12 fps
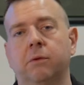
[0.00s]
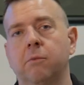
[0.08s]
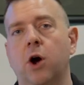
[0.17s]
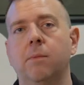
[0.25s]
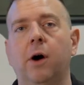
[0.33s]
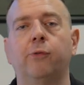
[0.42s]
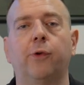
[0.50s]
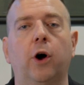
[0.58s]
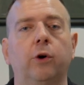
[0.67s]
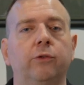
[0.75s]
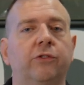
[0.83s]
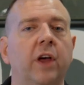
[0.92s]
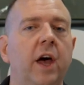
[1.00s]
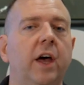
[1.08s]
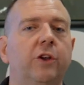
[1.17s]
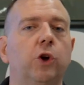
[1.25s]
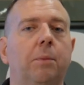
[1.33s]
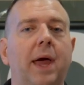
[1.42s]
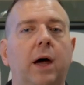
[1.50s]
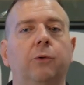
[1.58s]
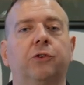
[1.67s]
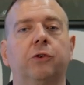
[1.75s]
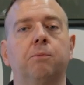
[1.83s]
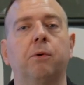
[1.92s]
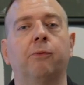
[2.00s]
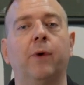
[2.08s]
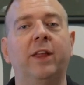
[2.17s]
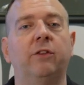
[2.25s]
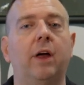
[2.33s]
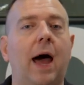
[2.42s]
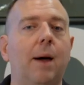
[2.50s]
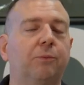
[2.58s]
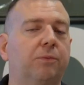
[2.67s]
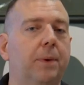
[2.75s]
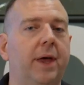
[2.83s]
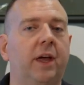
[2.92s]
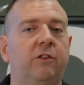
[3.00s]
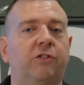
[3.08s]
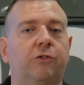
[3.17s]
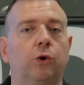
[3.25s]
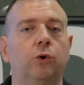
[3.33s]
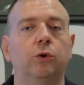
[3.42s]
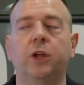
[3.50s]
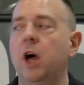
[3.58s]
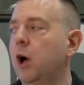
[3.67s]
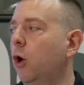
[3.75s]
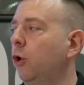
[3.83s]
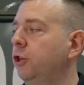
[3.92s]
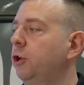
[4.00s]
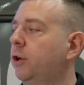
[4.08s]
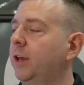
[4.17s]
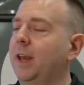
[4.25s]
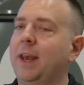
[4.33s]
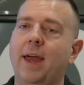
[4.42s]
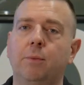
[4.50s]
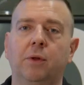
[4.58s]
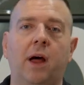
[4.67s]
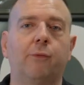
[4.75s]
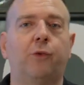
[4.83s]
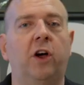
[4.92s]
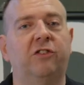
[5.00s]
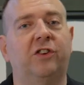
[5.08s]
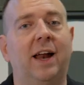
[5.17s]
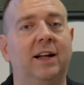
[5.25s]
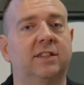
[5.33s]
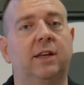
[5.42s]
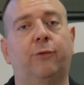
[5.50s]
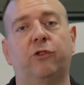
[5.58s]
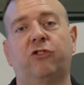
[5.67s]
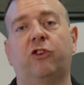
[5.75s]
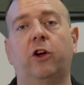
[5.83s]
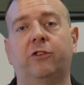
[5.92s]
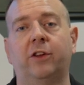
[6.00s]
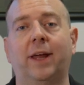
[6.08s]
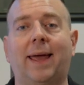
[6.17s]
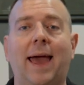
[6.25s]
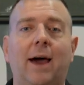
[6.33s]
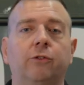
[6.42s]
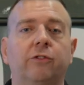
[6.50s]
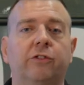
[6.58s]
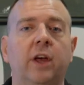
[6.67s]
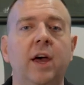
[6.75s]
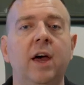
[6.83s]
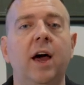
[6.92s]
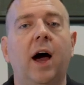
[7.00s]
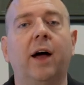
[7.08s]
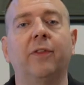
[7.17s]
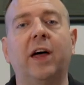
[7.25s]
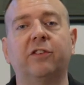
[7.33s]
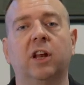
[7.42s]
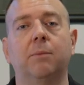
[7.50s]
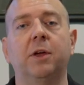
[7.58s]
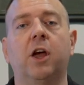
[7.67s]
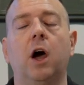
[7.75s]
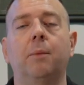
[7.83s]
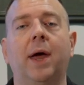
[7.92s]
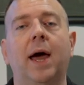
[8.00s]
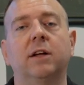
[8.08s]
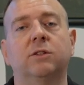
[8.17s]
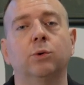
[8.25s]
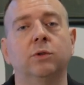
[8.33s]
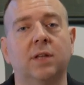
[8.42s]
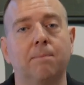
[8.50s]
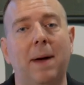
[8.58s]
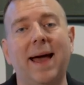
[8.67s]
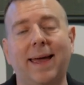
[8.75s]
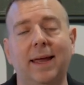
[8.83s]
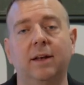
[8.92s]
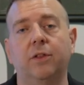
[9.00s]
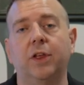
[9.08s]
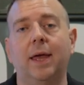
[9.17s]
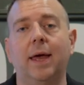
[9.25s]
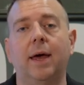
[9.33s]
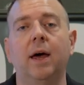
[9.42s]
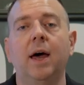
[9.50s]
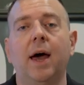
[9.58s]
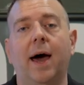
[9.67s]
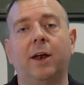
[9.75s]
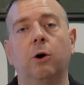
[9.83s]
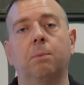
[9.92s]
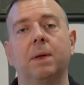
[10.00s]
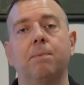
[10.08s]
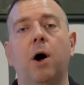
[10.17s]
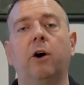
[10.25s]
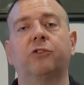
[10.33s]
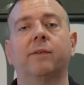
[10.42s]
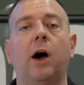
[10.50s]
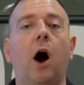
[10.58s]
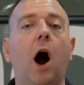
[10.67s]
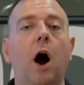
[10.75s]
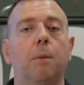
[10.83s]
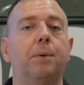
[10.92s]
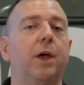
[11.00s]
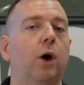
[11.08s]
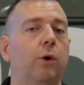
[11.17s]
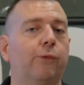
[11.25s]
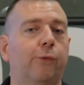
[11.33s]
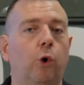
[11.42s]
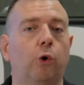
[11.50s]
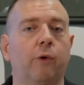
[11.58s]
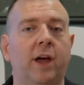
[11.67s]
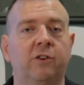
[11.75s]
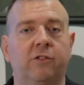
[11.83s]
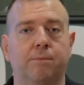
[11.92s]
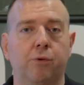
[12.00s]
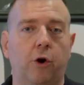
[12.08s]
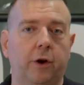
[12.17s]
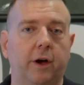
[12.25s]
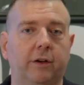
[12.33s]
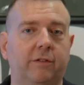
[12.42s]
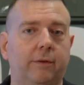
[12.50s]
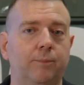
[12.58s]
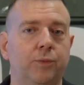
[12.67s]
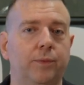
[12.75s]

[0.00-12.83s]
and mobile phones. You'll be able to prevent apps being installed, or you can enable that functionality for certain accounts. And that's going to be coming out towards the back end of the year, and it'll be part of our RPO4 range of products.